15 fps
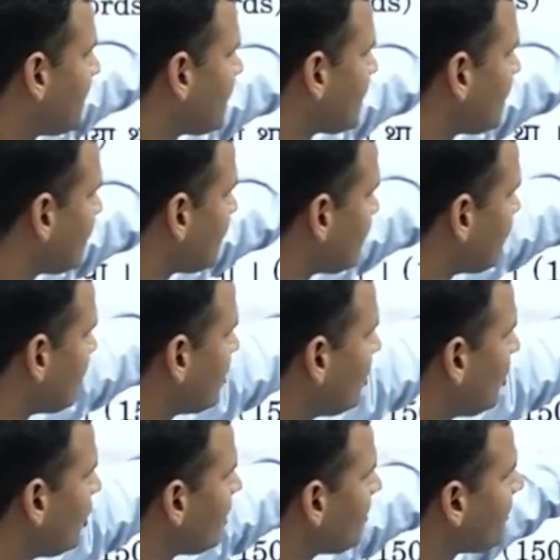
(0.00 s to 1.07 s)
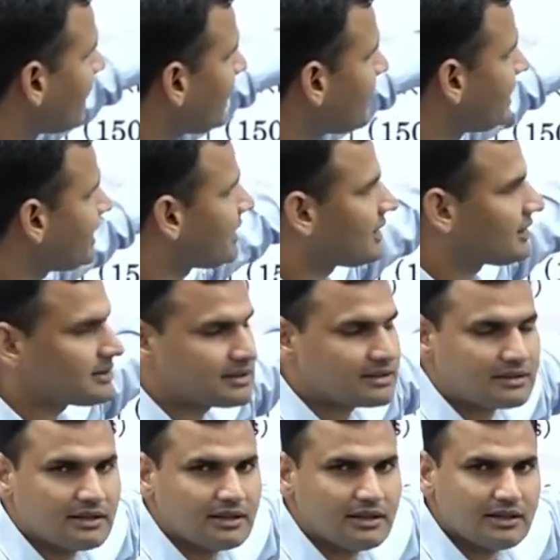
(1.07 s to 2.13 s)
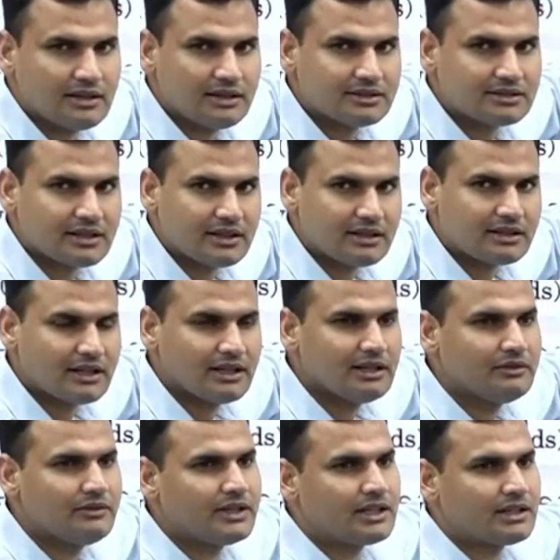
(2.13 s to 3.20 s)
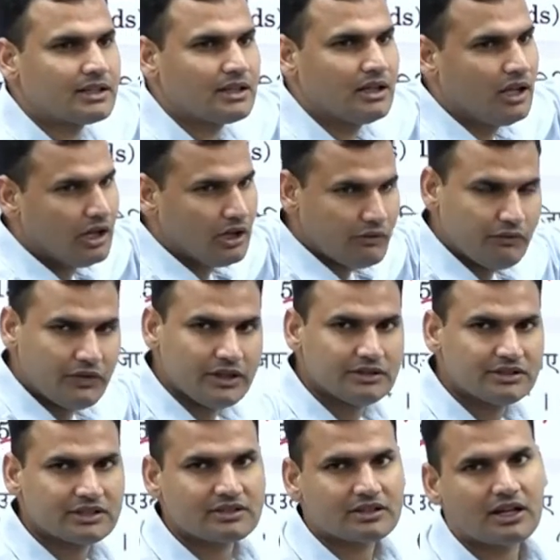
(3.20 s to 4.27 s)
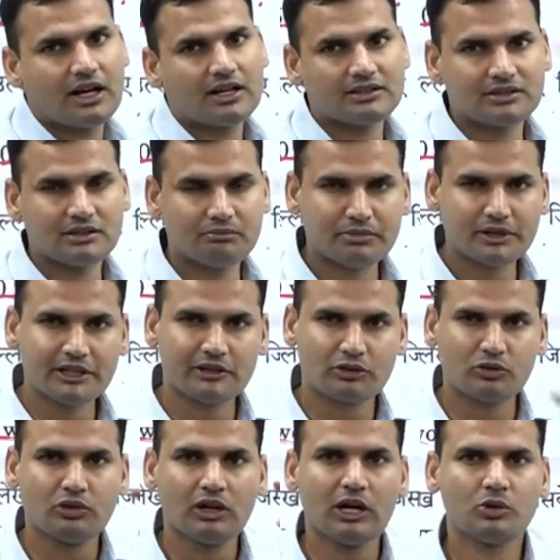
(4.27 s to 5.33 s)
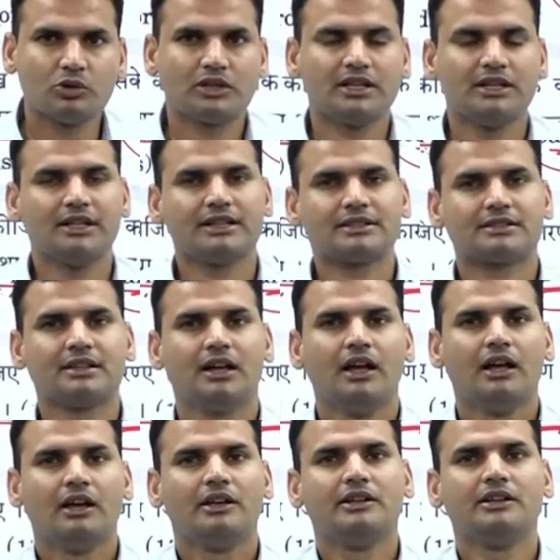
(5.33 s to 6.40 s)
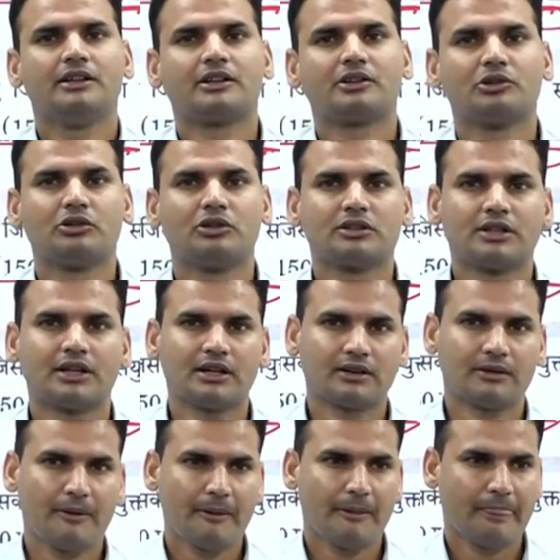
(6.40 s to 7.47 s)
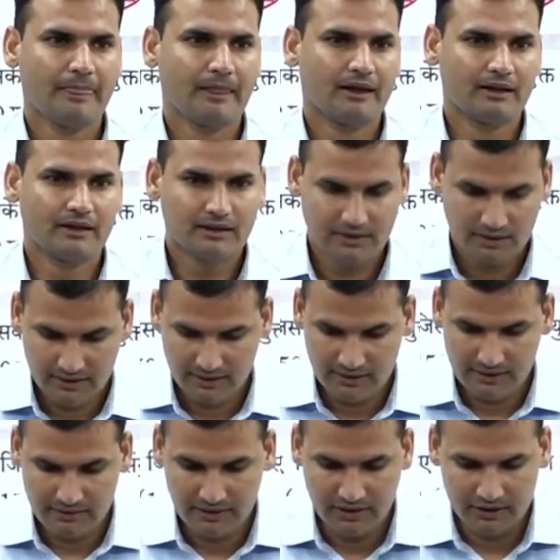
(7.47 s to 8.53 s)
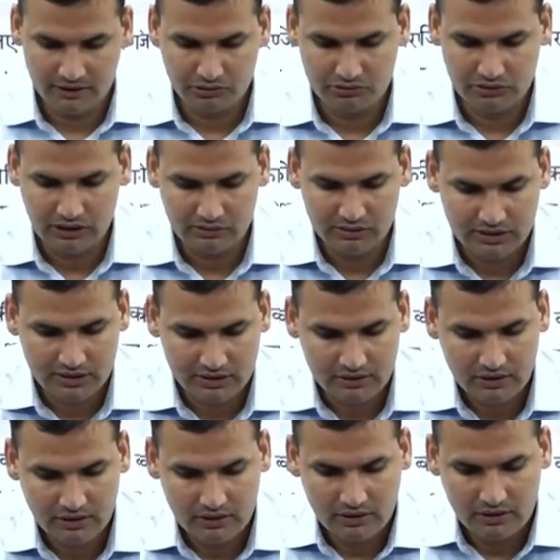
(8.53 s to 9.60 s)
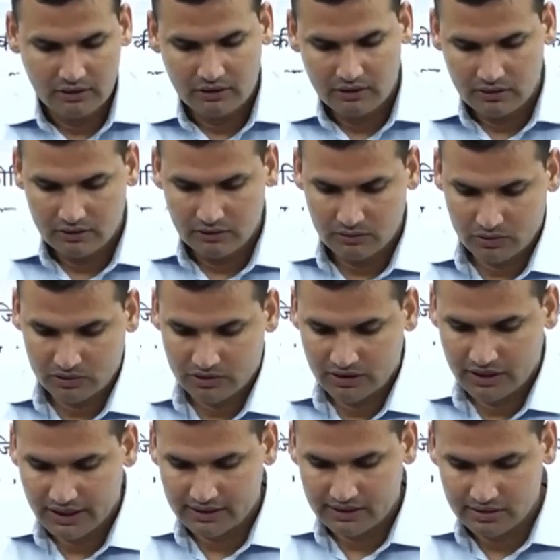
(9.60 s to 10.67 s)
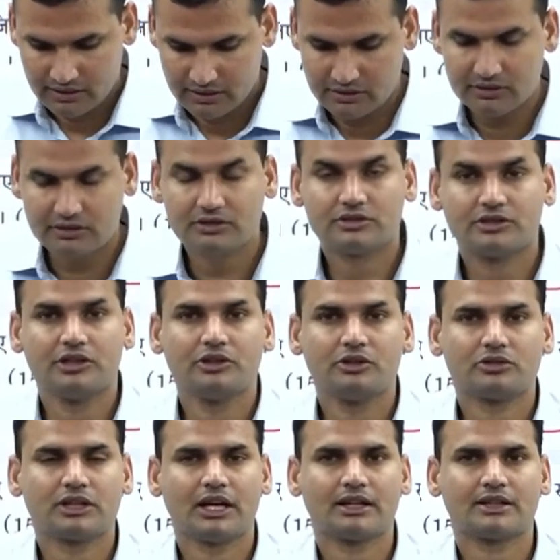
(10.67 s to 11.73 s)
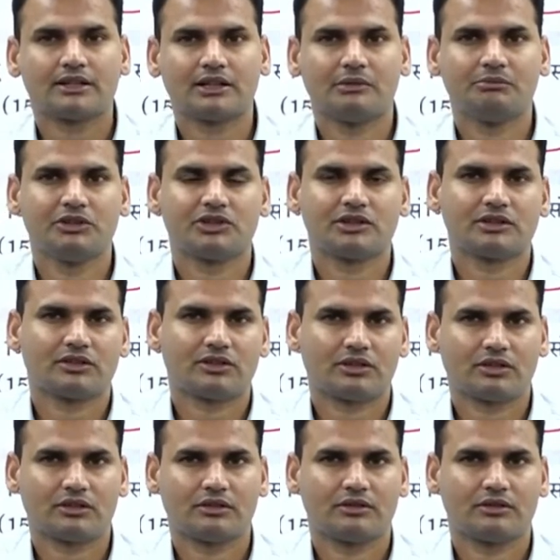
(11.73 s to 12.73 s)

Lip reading: but coal mining still is relevant. We just can't simply rule out ki yes, year 2000 and what's that, zero target emissions,